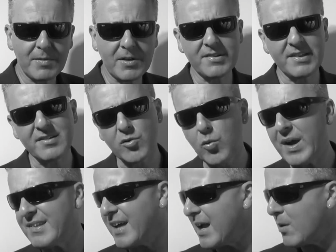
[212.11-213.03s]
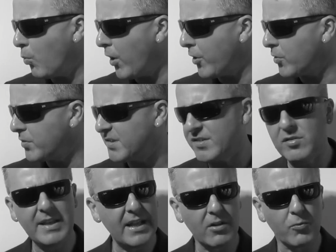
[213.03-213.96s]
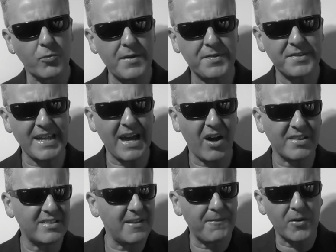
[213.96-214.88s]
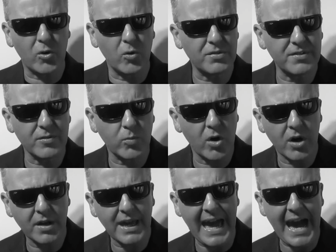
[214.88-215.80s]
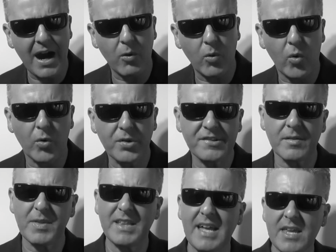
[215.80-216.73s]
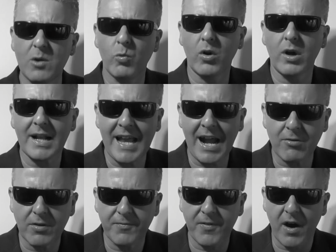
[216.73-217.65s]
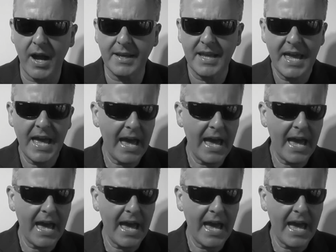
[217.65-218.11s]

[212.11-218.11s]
because there's always like 1 or 2 little riffs that are difficult to work out or something that you want clarified,